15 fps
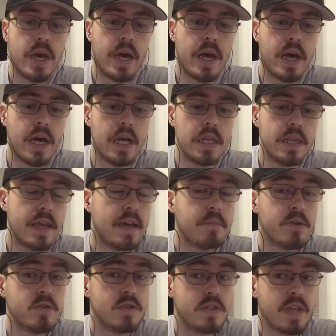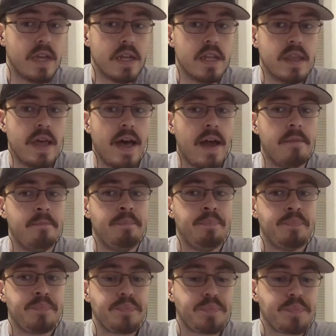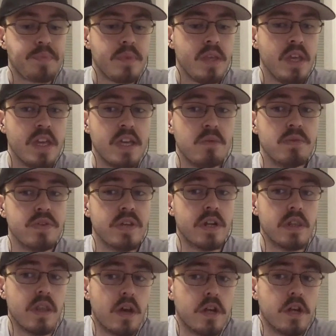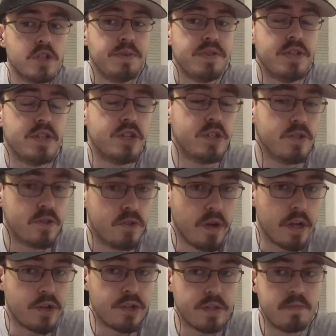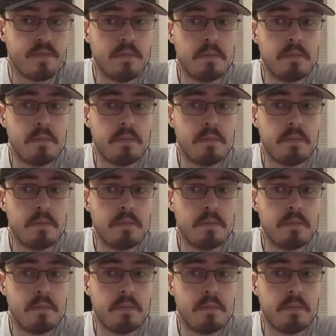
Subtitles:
Lambo stated that he was in a lunge position stretching.